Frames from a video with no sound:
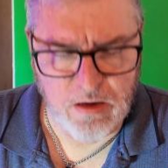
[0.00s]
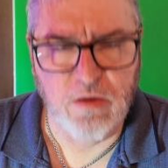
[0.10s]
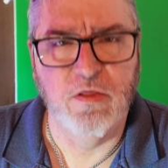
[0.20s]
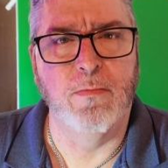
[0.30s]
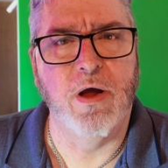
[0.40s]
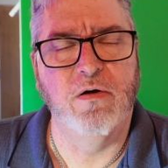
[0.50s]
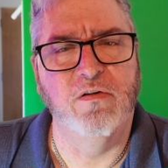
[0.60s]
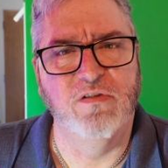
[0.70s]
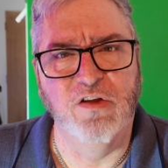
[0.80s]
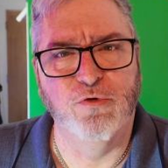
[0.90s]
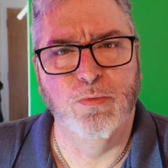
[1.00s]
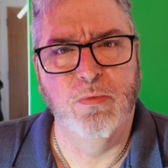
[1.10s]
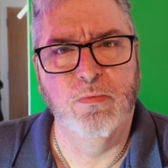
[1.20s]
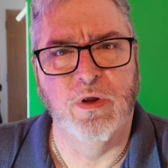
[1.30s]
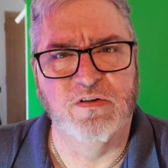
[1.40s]
monitors each,
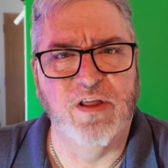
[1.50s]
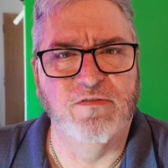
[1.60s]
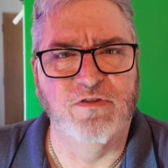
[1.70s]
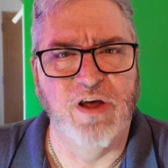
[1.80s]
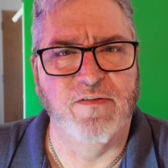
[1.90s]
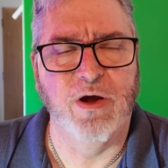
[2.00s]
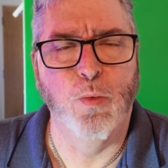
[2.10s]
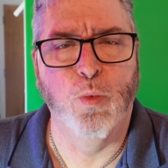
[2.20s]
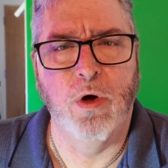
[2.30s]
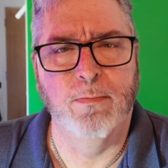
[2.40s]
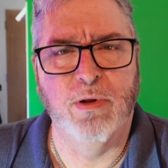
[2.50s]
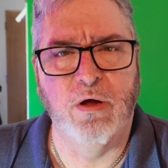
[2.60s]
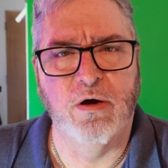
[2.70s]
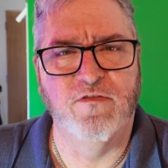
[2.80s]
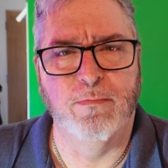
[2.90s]
instead of just having one
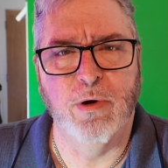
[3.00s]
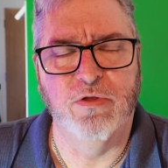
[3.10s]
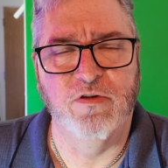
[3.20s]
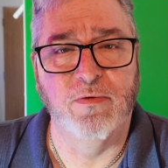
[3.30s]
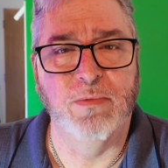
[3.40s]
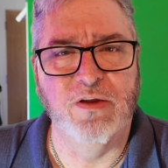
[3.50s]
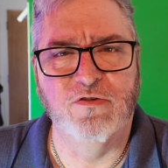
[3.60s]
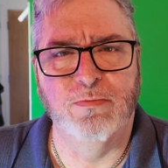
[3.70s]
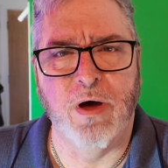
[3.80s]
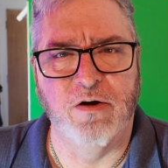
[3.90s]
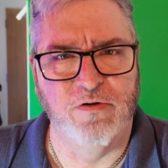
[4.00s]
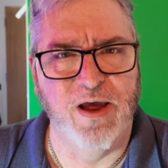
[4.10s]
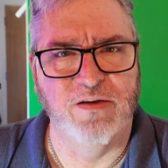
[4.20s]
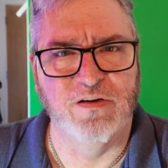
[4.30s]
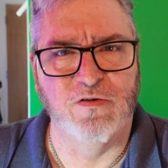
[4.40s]
plug for both of them, each monitor
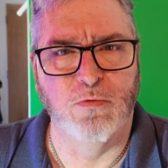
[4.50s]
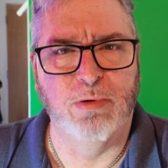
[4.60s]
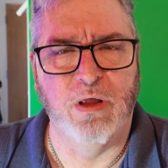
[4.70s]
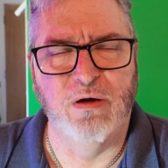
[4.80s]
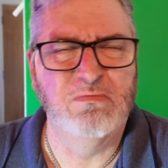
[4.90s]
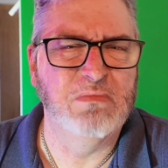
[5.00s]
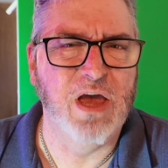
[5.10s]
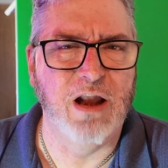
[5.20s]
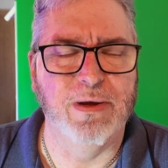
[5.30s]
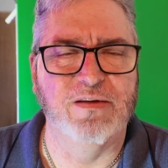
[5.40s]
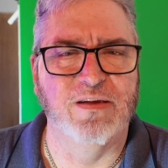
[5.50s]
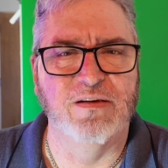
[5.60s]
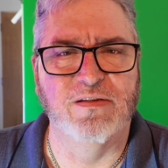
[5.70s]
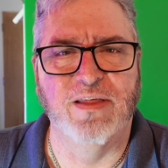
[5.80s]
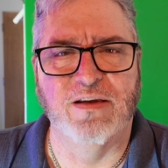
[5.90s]
has its own plug. Kind of makes
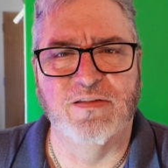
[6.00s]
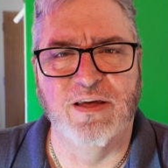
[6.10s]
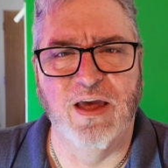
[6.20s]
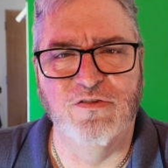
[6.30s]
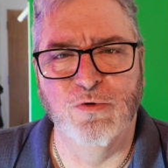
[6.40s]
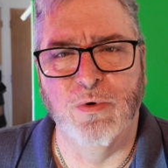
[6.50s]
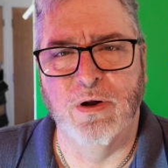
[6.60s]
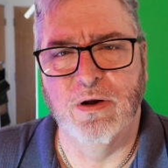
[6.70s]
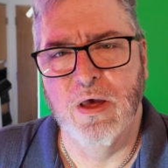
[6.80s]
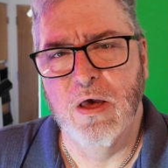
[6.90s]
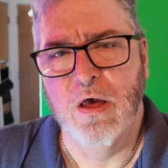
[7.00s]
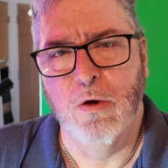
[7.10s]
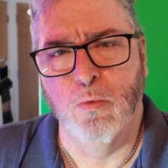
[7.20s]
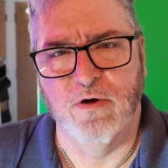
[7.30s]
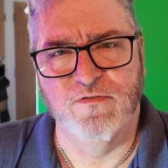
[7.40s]
sense if that's the case. You want
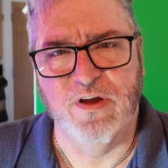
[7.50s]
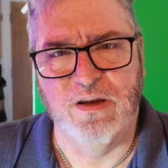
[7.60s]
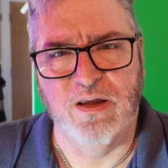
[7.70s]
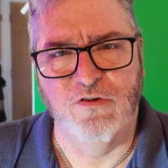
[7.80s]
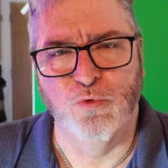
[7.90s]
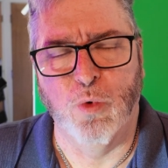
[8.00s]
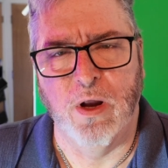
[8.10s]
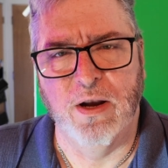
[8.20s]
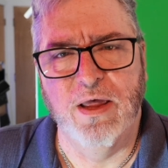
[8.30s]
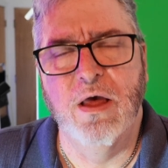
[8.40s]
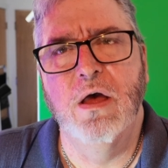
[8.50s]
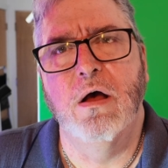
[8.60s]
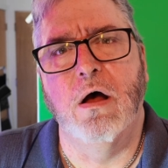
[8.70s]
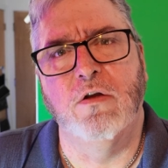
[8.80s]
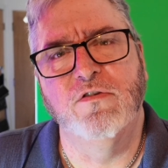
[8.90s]
one feed to each one.
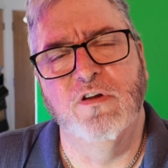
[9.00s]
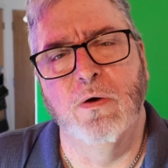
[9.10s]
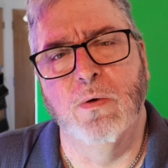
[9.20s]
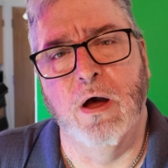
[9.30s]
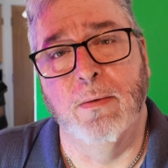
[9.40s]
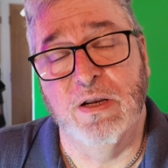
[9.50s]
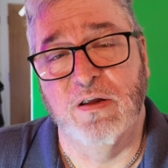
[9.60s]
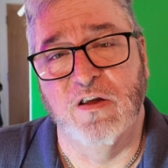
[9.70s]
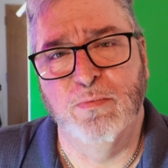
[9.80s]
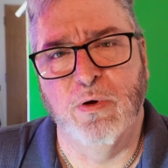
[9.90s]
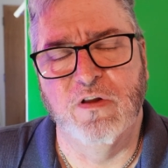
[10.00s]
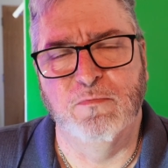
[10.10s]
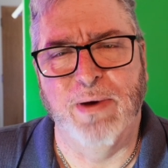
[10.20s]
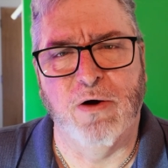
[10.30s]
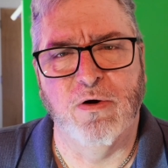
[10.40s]
Also, it does pull its
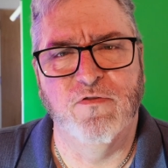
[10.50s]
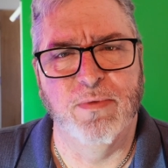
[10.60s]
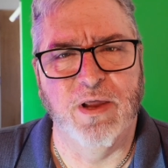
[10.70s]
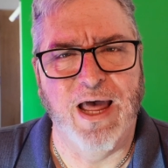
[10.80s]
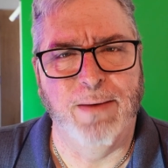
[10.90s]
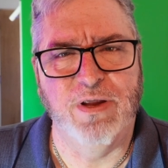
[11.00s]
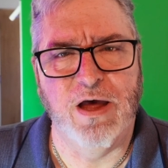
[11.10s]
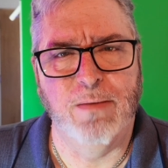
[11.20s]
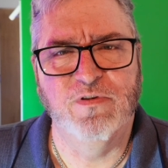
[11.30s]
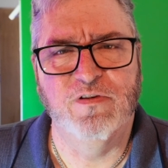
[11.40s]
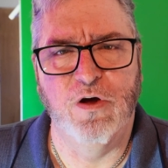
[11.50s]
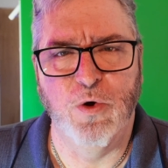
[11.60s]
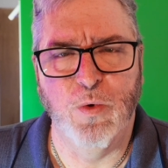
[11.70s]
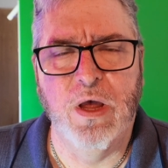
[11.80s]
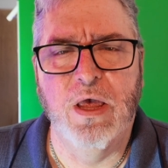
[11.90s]
power from the laptop,
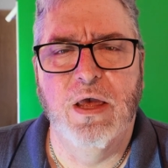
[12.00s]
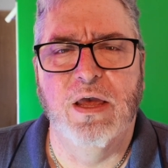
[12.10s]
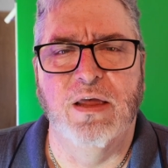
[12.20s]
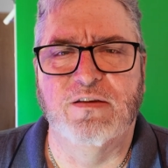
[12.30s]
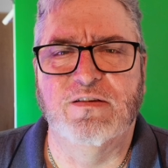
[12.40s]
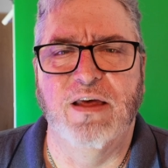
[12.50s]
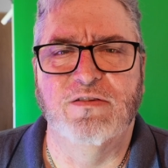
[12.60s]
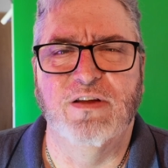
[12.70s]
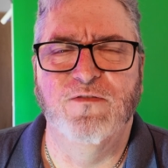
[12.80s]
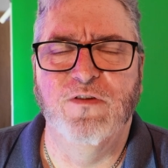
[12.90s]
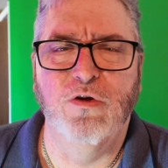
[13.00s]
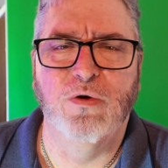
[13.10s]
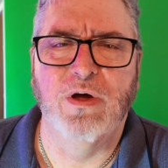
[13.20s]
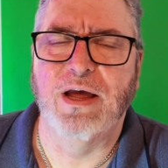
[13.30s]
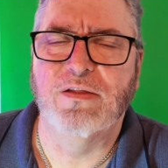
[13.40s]
so it says if you
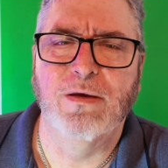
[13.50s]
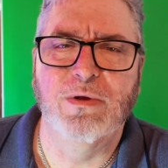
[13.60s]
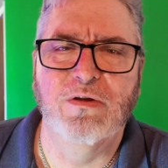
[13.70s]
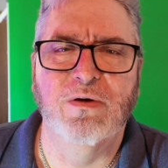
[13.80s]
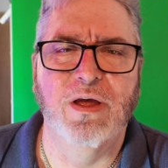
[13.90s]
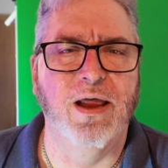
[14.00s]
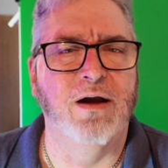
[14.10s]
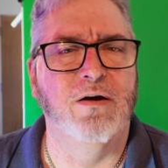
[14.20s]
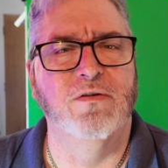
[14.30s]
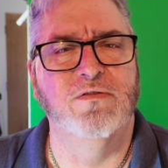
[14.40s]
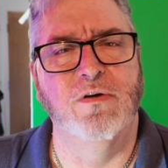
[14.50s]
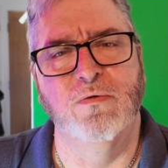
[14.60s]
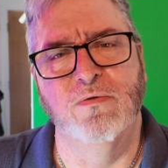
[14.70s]
connect them and you get errors, not